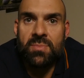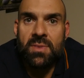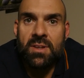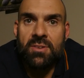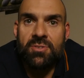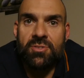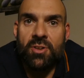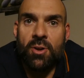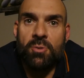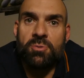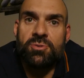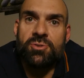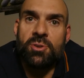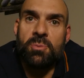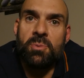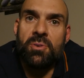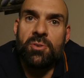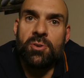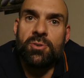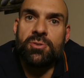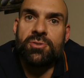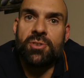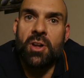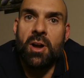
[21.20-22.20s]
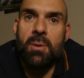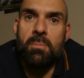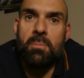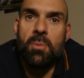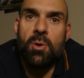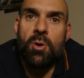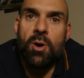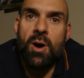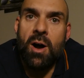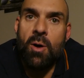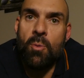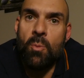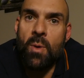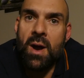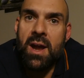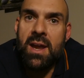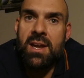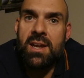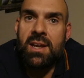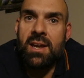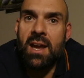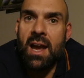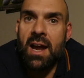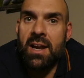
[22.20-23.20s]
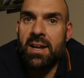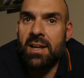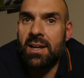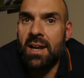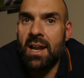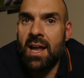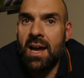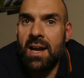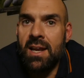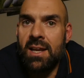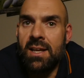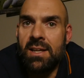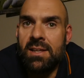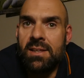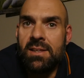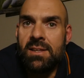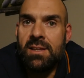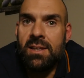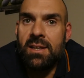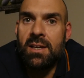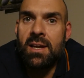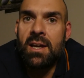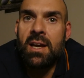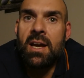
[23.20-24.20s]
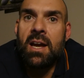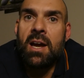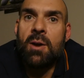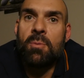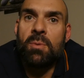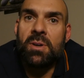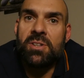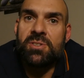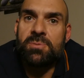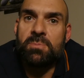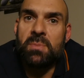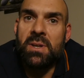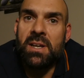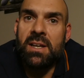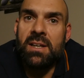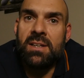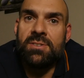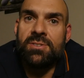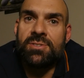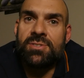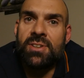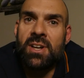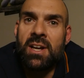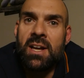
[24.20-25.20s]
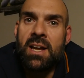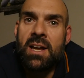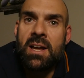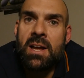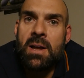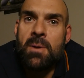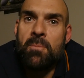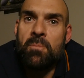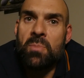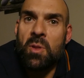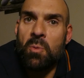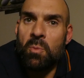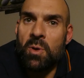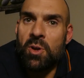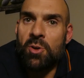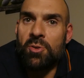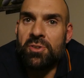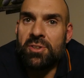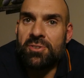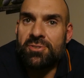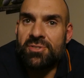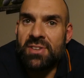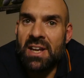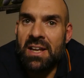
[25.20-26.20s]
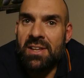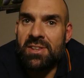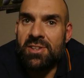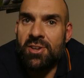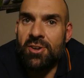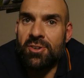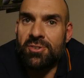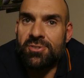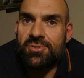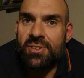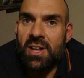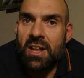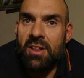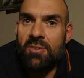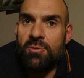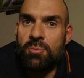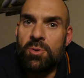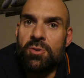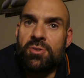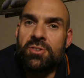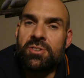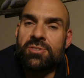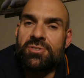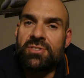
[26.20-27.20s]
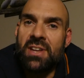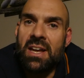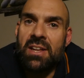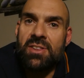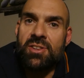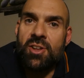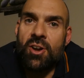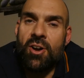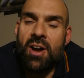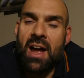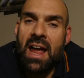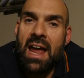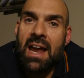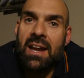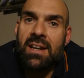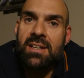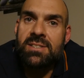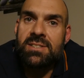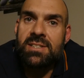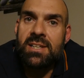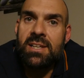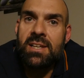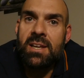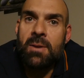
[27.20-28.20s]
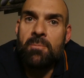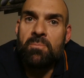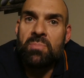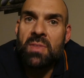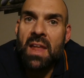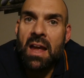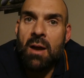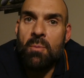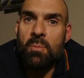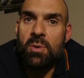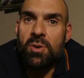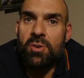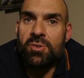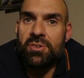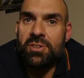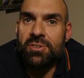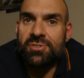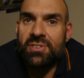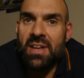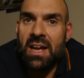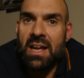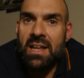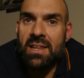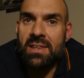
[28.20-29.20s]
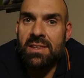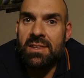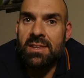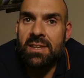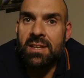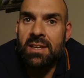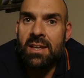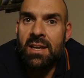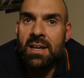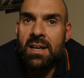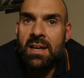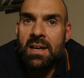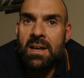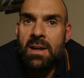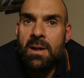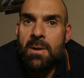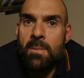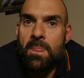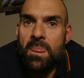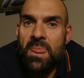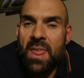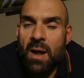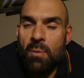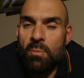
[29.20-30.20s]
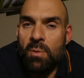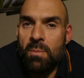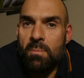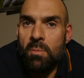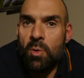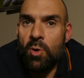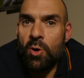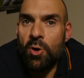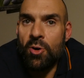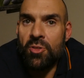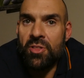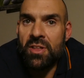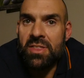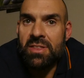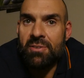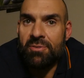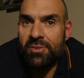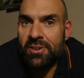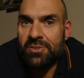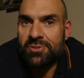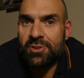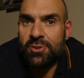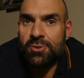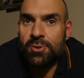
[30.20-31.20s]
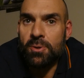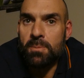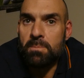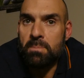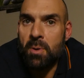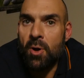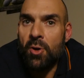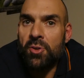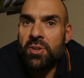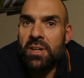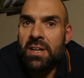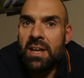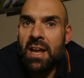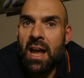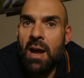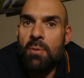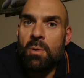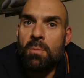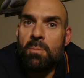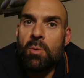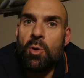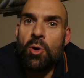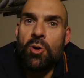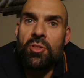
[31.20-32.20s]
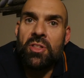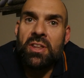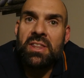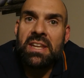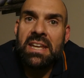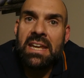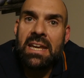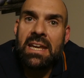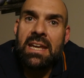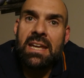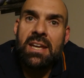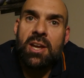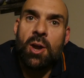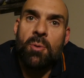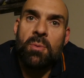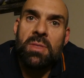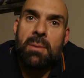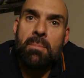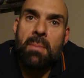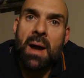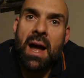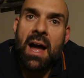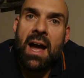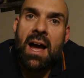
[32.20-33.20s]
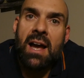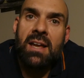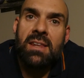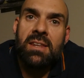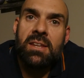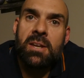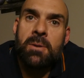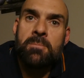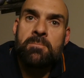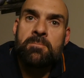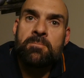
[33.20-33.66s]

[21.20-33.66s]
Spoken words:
So some of us are more awake and enlightened, which means we understand ourselves, we understand our energy, and we understand that we're more than the physical body and we're more than the ego and the mind.